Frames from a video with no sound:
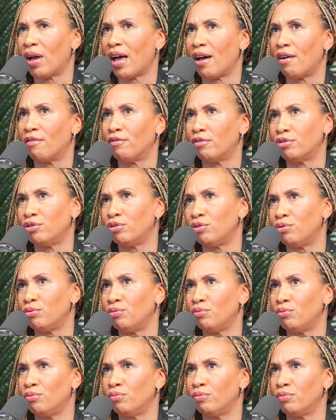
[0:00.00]
have, or do
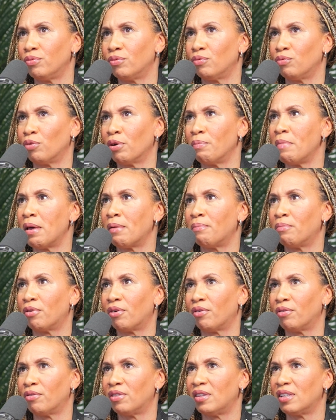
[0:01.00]
you
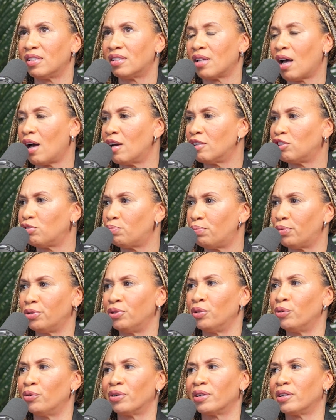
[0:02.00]
remember this
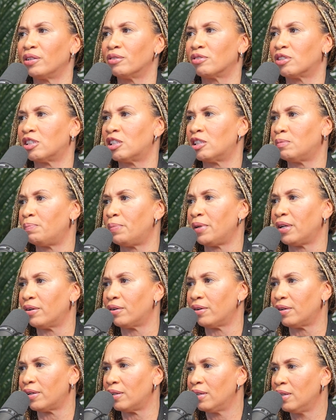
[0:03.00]
entrepreneurial
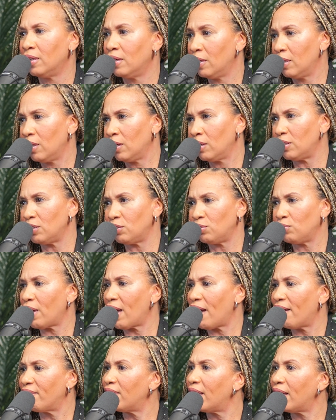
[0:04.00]
spirit? Did you
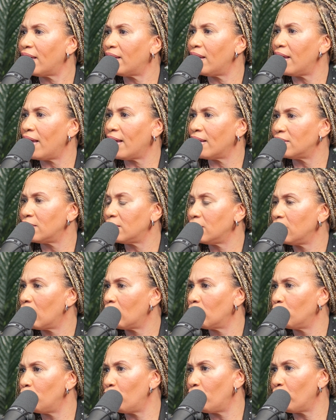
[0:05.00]
have that as a
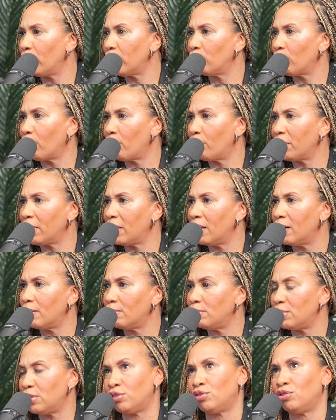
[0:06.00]
young boy growing
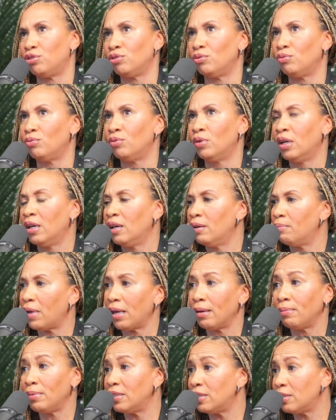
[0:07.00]
up? Did you
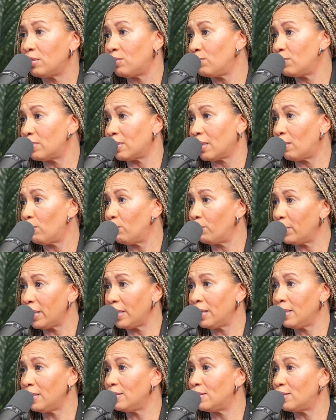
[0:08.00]
sell
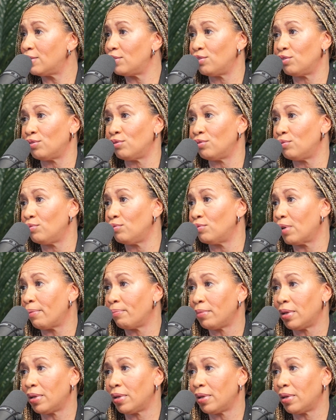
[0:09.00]
weed? Did you? I